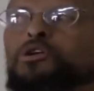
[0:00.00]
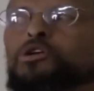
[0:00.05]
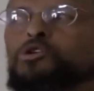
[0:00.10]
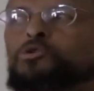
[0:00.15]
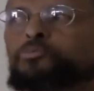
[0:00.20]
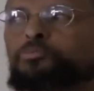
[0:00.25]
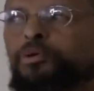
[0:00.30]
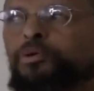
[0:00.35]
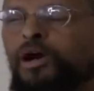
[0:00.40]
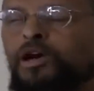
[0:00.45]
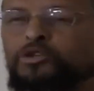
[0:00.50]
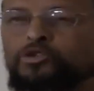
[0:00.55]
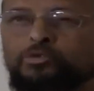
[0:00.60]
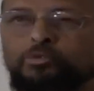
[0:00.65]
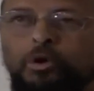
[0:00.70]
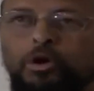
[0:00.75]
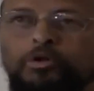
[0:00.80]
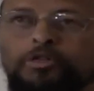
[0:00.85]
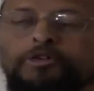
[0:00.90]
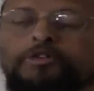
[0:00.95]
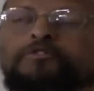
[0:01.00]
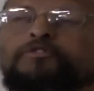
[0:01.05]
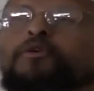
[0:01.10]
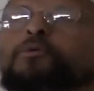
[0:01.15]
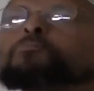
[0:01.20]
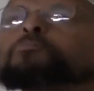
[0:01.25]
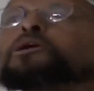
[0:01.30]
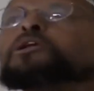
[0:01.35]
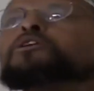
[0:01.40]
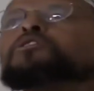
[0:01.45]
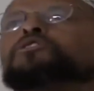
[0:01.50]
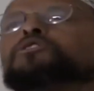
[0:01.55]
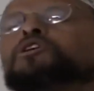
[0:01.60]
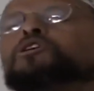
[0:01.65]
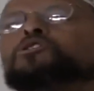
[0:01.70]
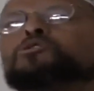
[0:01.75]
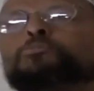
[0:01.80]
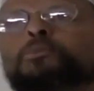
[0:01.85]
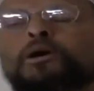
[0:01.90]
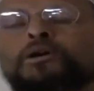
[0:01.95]
He's praiseworthy for many
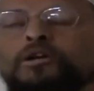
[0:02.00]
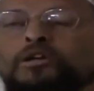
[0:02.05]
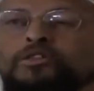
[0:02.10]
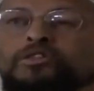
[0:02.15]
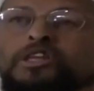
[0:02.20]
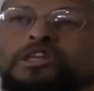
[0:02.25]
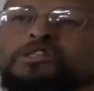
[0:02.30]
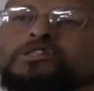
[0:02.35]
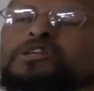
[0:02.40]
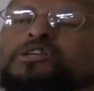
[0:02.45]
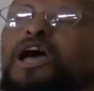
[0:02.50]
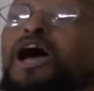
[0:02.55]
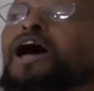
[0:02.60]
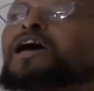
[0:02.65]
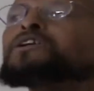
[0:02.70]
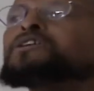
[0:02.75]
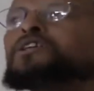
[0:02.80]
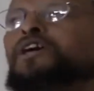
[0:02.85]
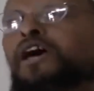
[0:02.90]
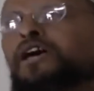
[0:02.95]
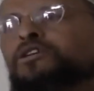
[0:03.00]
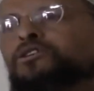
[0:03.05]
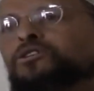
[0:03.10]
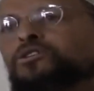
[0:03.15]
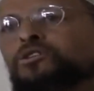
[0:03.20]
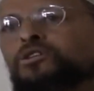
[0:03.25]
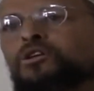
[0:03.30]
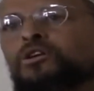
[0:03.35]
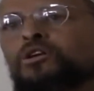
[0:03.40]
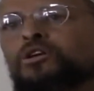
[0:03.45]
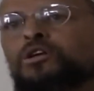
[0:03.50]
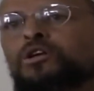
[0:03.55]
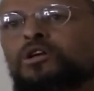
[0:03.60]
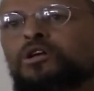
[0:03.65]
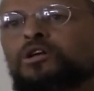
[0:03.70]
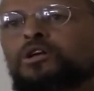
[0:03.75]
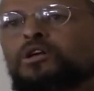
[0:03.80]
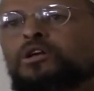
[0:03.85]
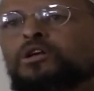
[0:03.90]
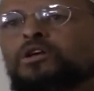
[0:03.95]
things, but in this context,
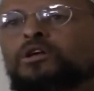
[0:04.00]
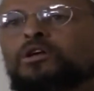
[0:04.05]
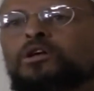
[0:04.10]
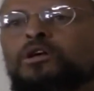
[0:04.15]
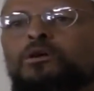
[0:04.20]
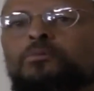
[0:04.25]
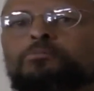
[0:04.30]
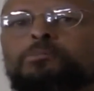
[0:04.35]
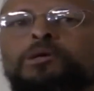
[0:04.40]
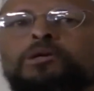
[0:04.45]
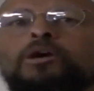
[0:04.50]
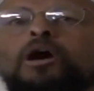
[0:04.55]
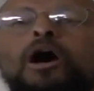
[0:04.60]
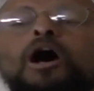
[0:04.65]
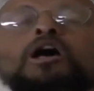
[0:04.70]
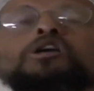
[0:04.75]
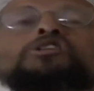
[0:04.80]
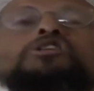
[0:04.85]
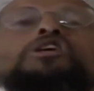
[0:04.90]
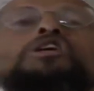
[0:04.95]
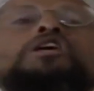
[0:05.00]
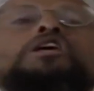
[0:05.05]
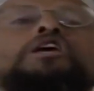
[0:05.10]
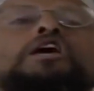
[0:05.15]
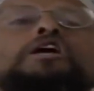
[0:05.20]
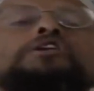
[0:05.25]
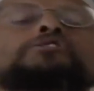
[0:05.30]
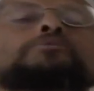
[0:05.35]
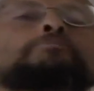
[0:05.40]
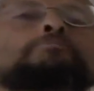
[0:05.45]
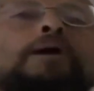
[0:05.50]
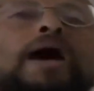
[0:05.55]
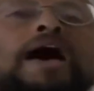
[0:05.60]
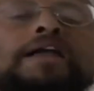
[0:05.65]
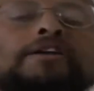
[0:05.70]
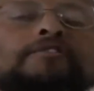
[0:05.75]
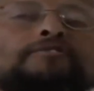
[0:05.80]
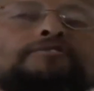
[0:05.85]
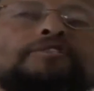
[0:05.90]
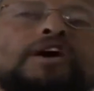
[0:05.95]
because He has
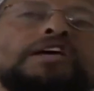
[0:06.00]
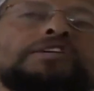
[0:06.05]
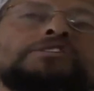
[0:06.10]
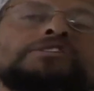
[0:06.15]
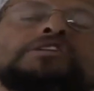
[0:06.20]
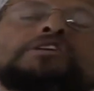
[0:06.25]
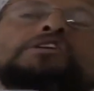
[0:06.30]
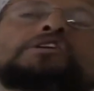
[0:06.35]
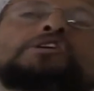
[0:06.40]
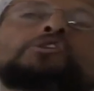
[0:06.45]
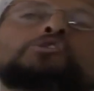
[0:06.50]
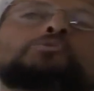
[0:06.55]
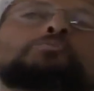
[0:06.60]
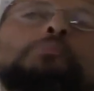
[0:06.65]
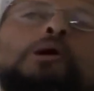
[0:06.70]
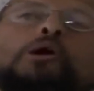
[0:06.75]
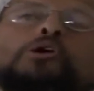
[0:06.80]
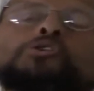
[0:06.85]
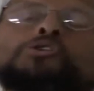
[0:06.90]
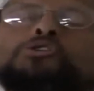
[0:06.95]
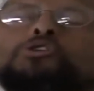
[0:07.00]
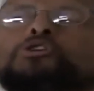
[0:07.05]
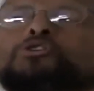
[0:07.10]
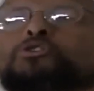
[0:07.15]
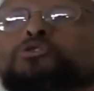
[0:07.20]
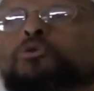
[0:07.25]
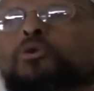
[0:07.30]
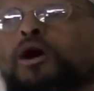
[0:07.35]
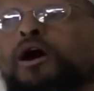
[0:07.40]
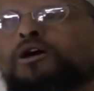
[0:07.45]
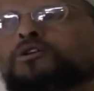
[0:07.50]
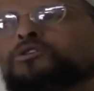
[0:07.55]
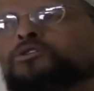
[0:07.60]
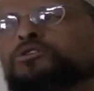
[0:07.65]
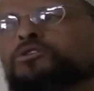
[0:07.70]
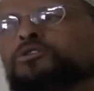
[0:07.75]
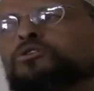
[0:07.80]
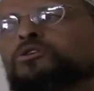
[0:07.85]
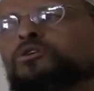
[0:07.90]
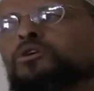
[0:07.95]
manifested His mercy to
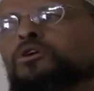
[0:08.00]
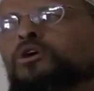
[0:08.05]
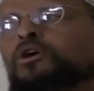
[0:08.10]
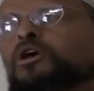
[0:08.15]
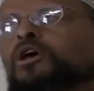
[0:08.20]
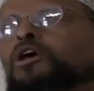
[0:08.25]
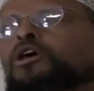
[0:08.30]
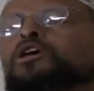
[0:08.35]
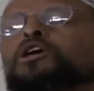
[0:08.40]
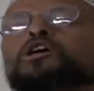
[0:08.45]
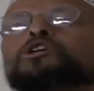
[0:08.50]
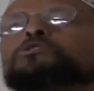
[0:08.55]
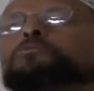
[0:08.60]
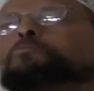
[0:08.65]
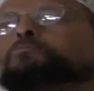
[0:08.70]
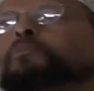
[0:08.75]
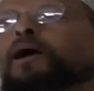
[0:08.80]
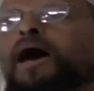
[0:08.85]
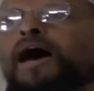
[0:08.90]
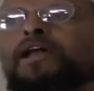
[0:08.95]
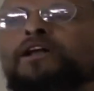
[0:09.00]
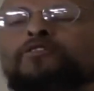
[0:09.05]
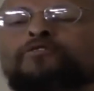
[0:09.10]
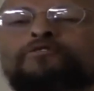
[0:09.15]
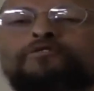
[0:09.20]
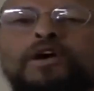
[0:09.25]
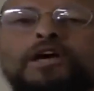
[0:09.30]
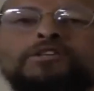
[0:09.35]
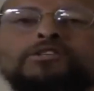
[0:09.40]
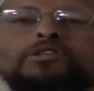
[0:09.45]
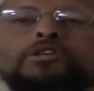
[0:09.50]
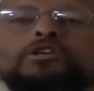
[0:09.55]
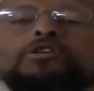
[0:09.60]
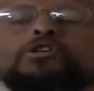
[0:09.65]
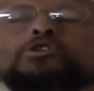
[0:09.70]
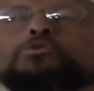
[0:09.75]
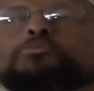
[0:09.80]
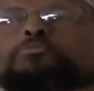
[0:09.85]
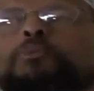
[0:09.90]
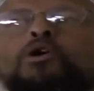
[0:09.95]
us, He has
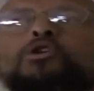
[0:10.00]
manifested His